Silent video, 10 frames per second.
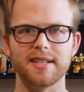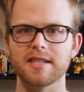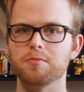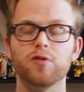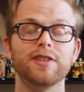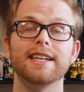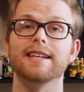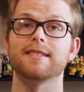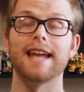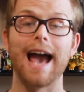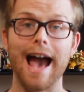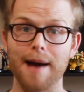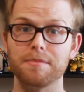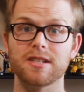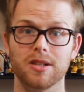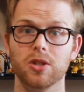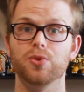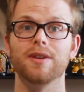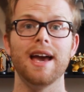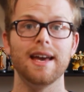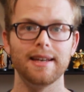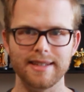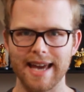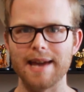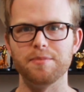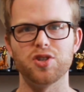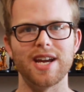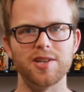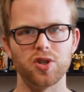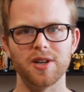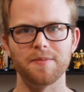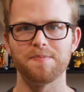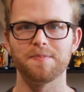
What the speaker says: This movie is an absolute game changer.